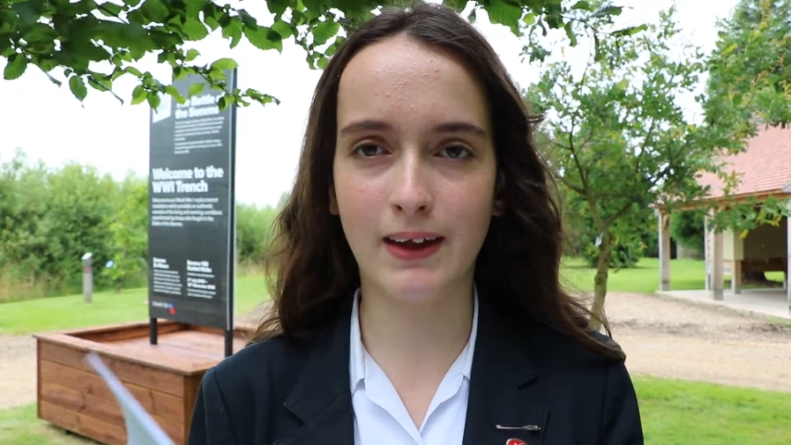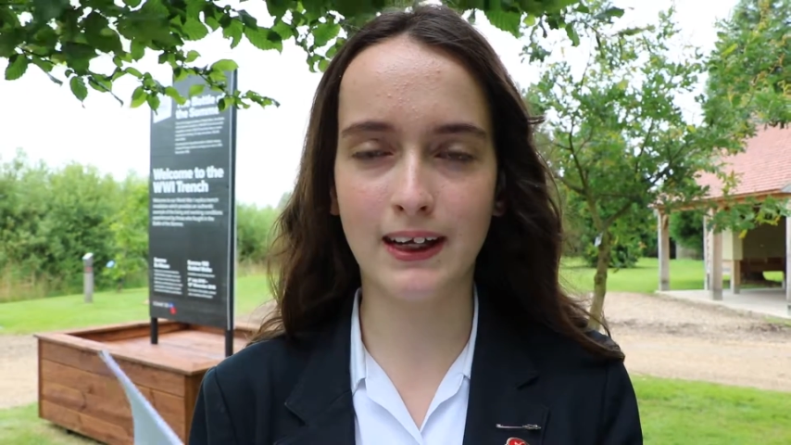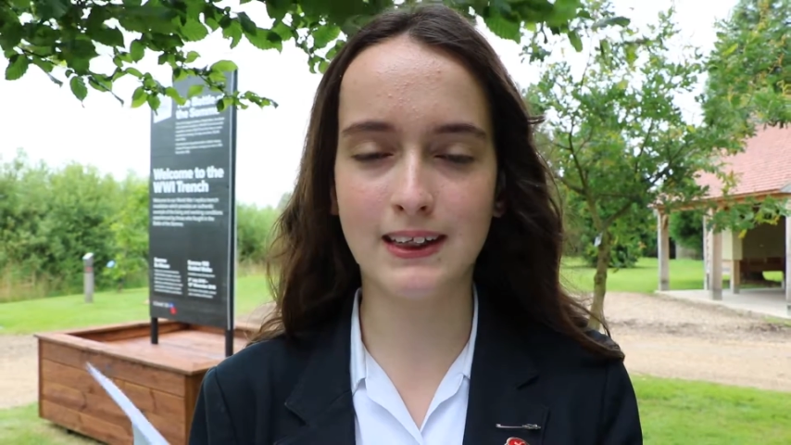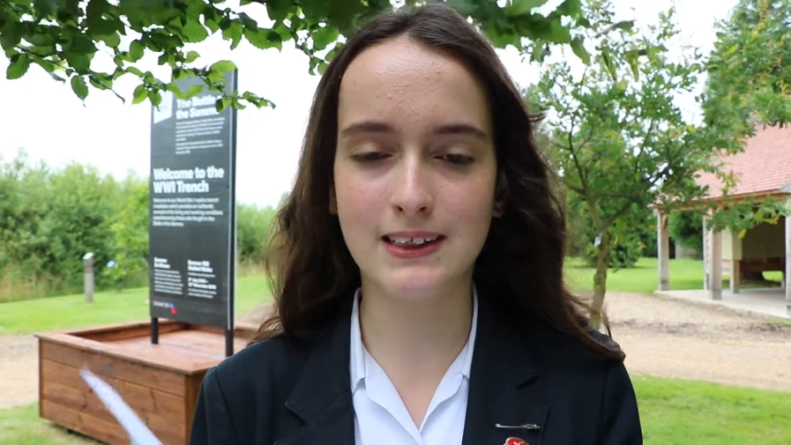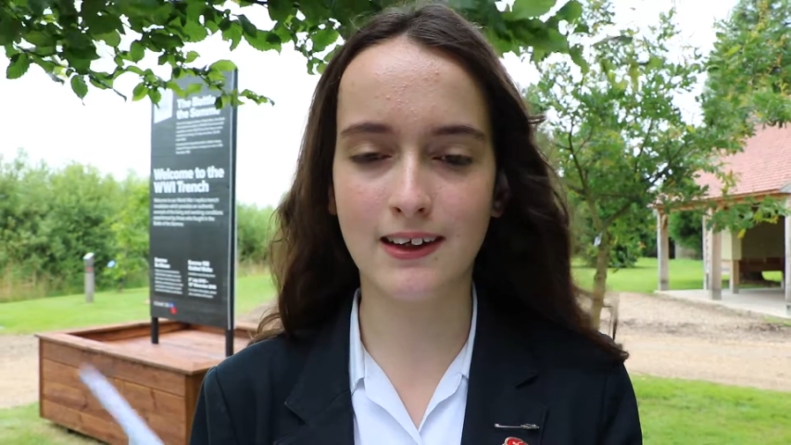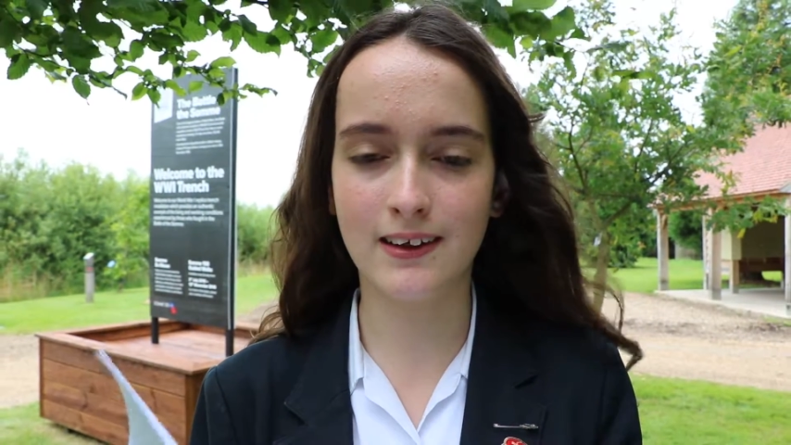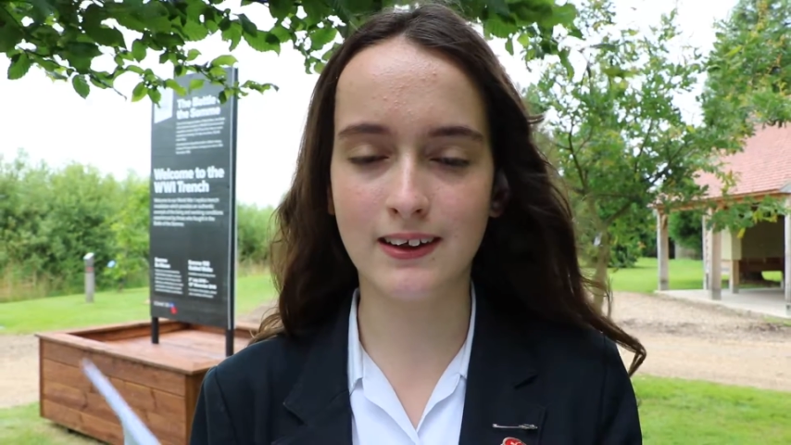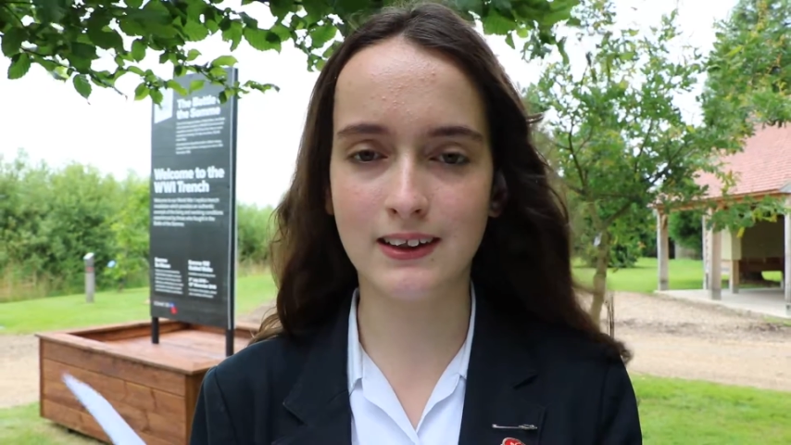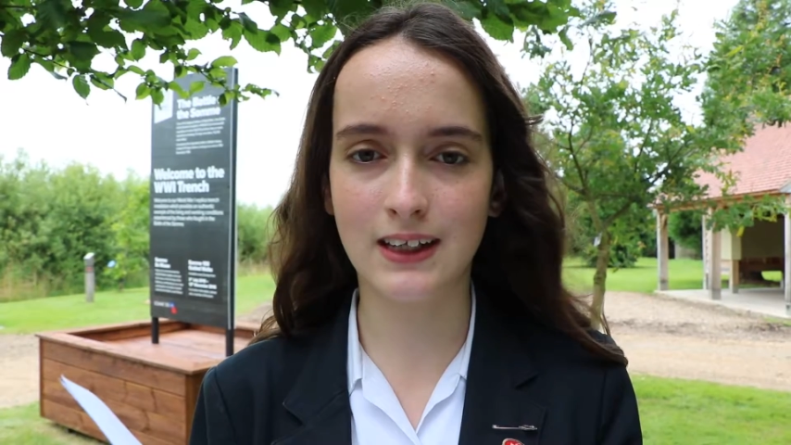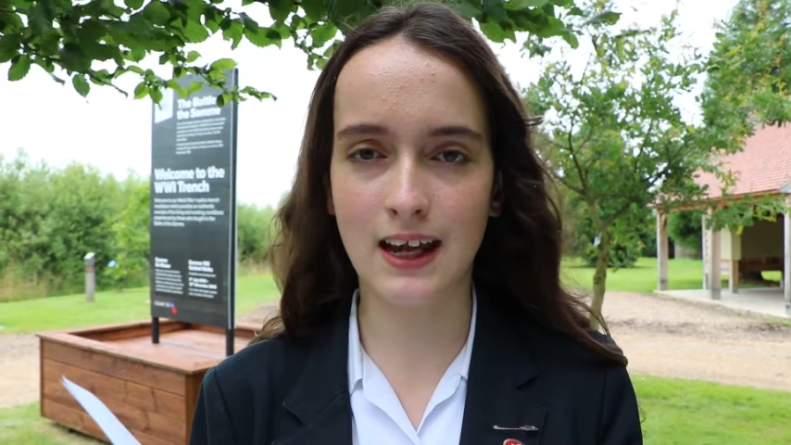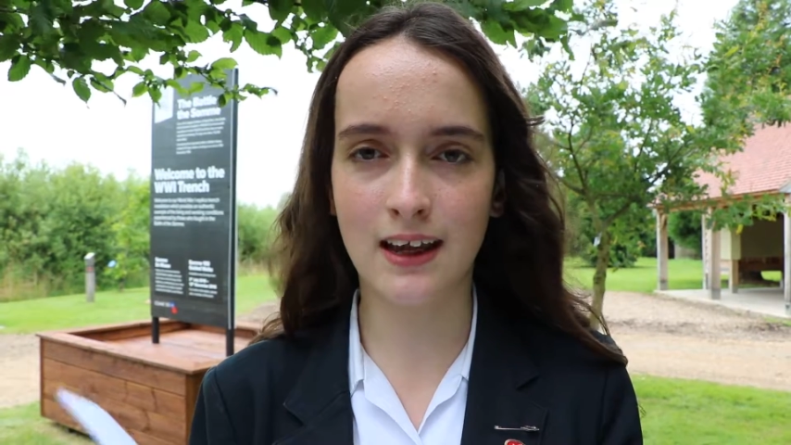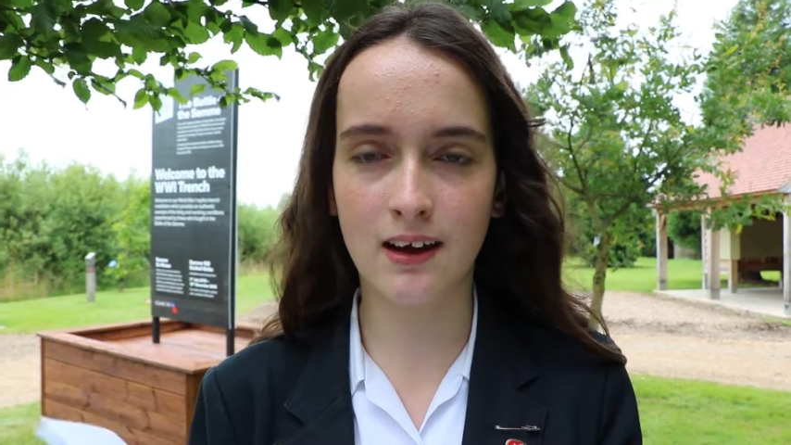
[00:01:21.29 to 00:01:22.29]
like a dog
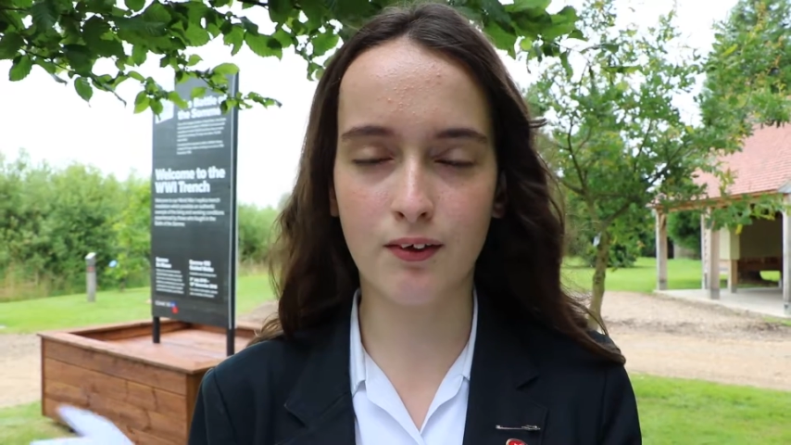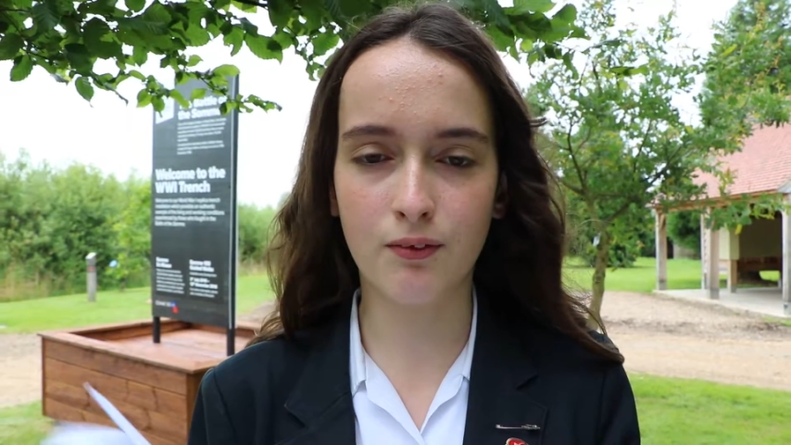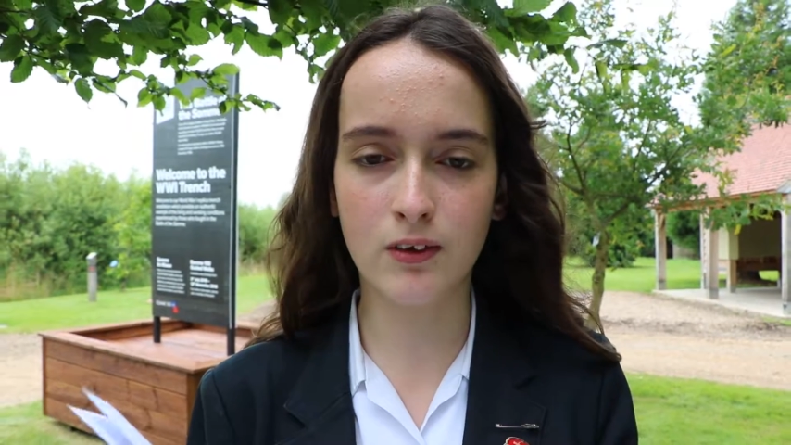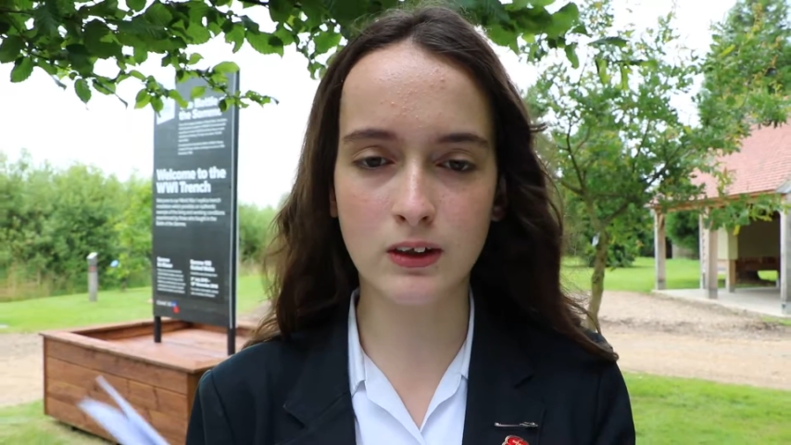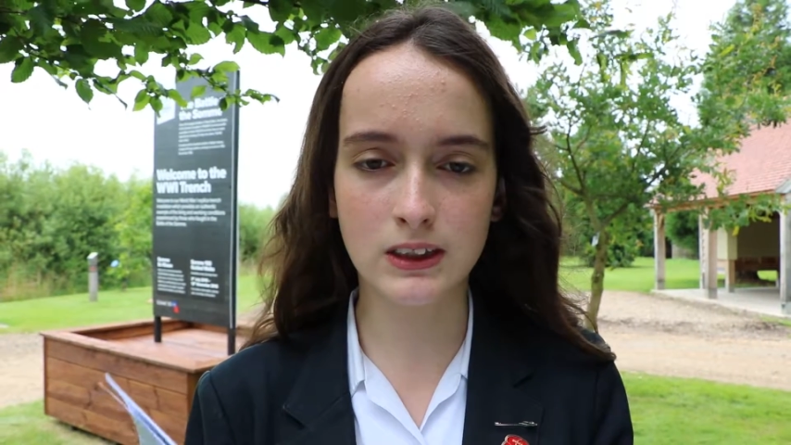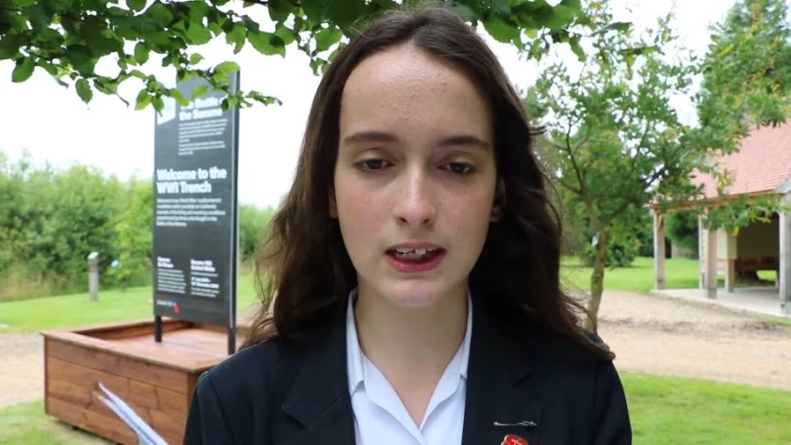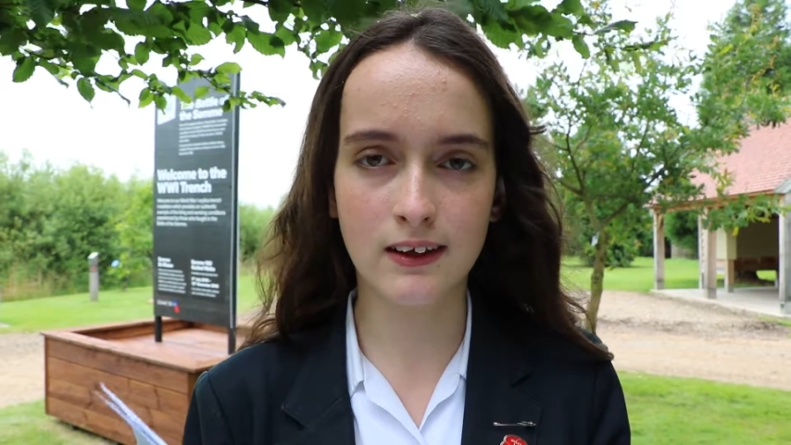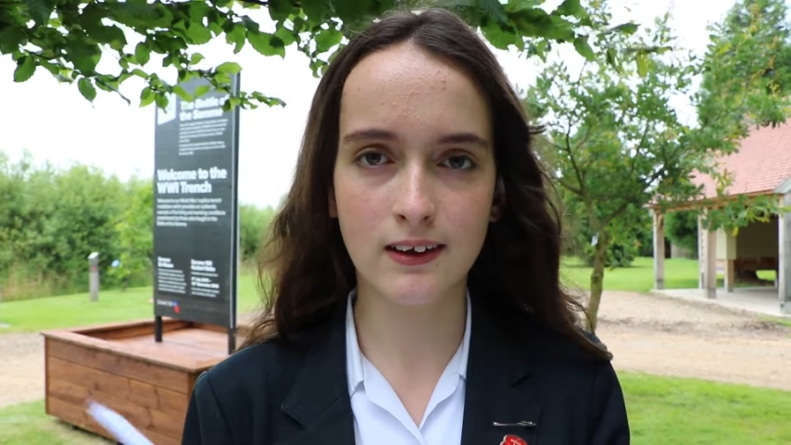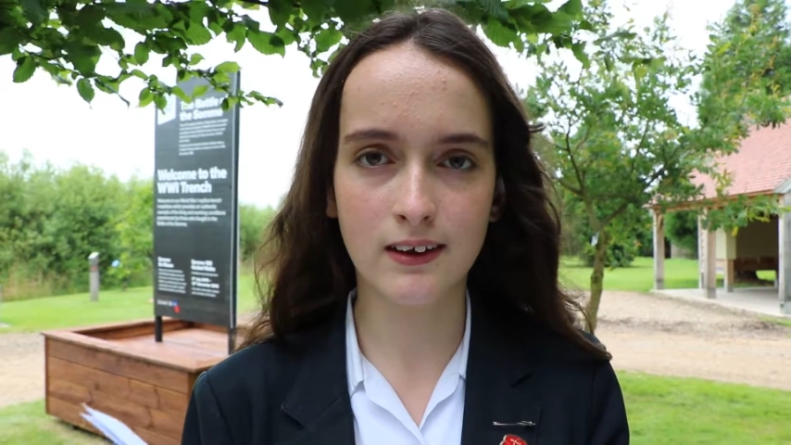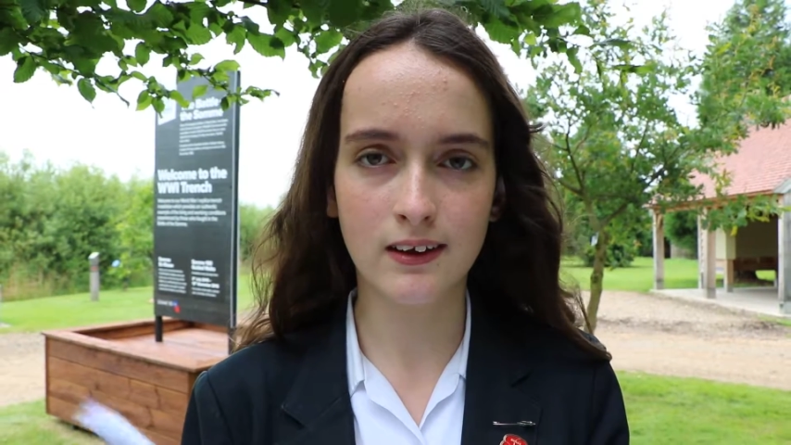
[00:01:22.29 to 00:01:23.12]
shaking off water.